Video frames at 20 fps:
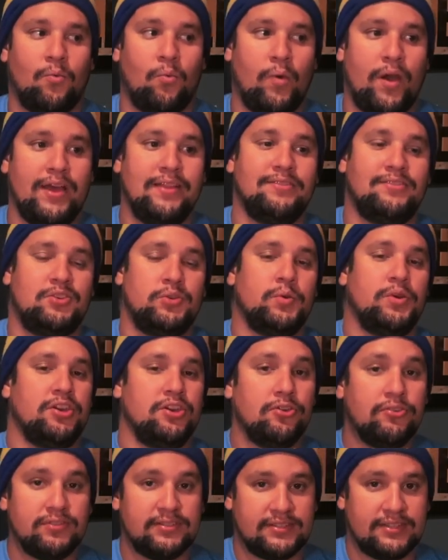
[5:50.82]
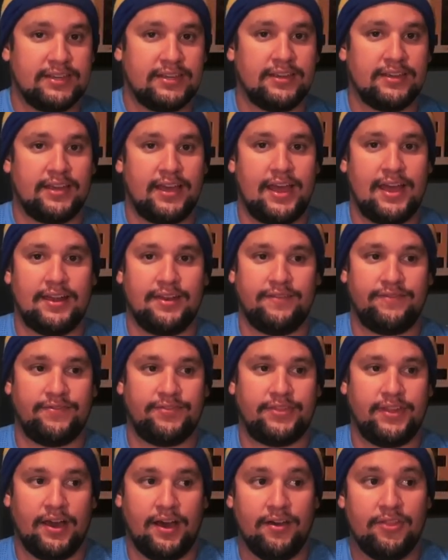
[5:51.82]
went to a UC, and if
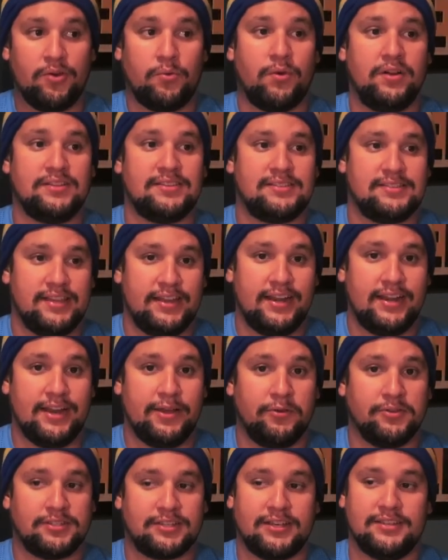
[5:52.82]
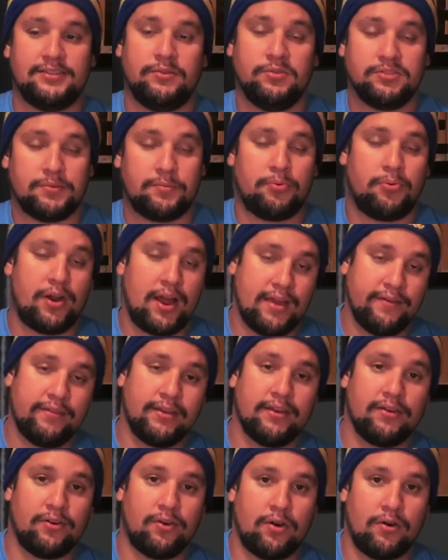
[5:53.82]
the other ones didn't, it was because it was a
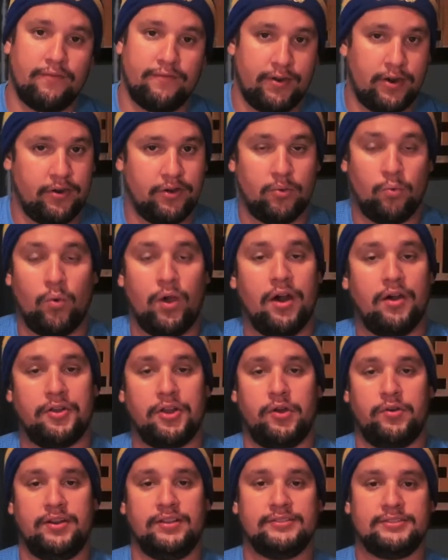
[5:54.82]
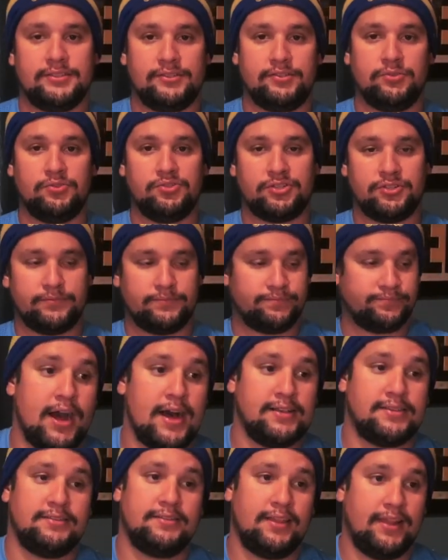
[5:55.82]
private or a very well-known institution.
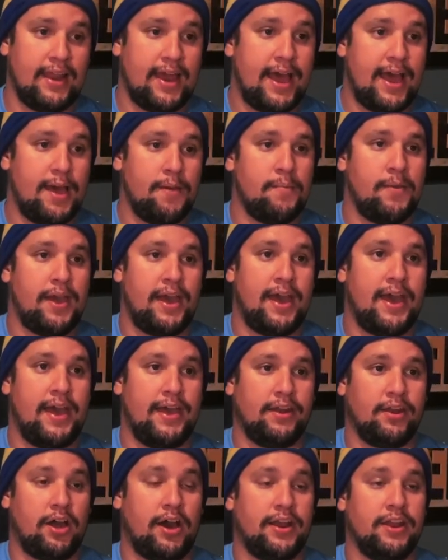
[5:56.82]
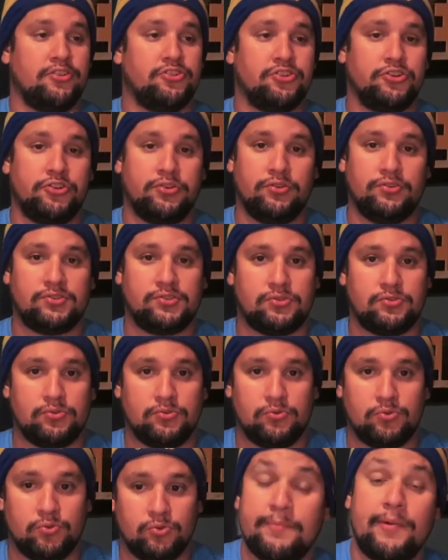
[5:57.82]
Got to the lab and got introduced to
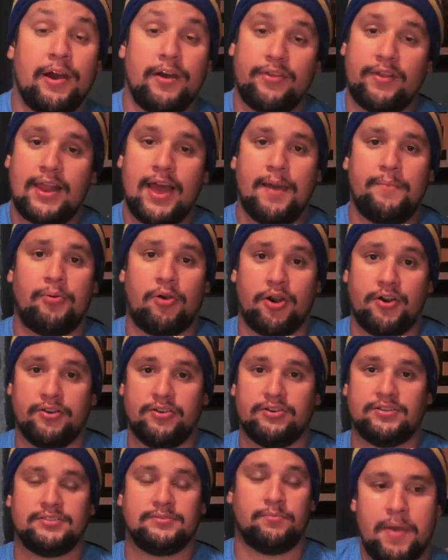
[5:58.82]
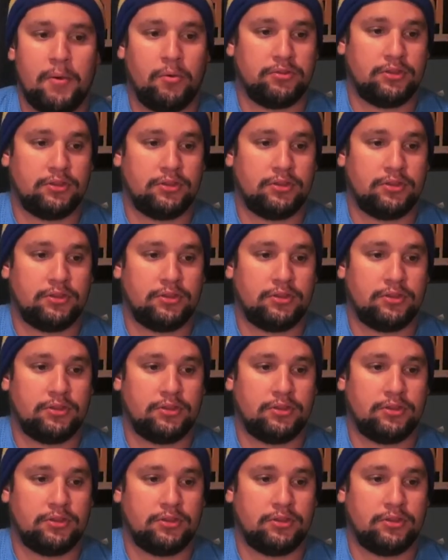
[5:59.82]
my other lab partners. Met